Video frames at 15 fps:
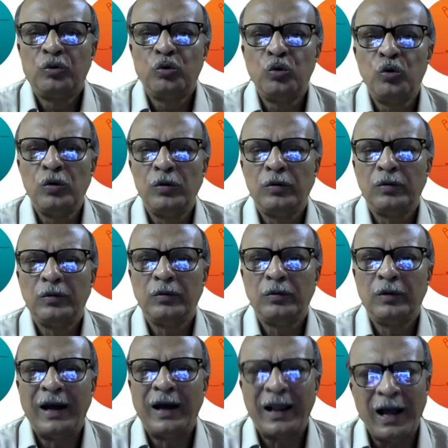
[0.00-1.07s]
to
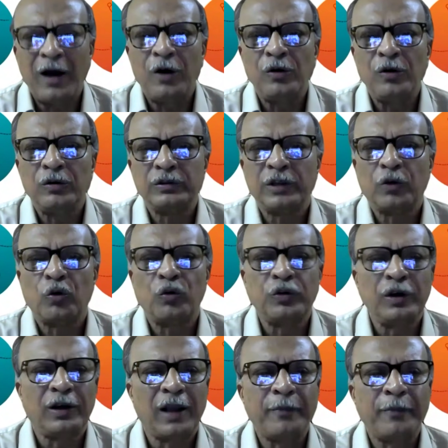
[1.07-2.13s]
allow the
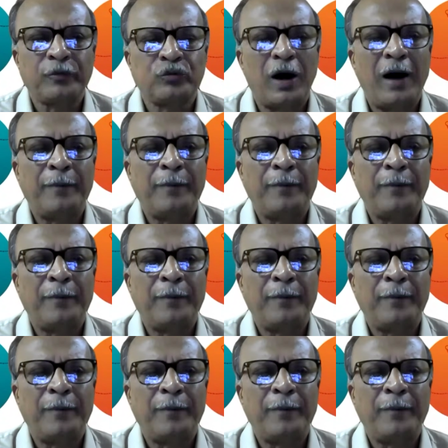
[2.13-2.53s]
Rotary clubs to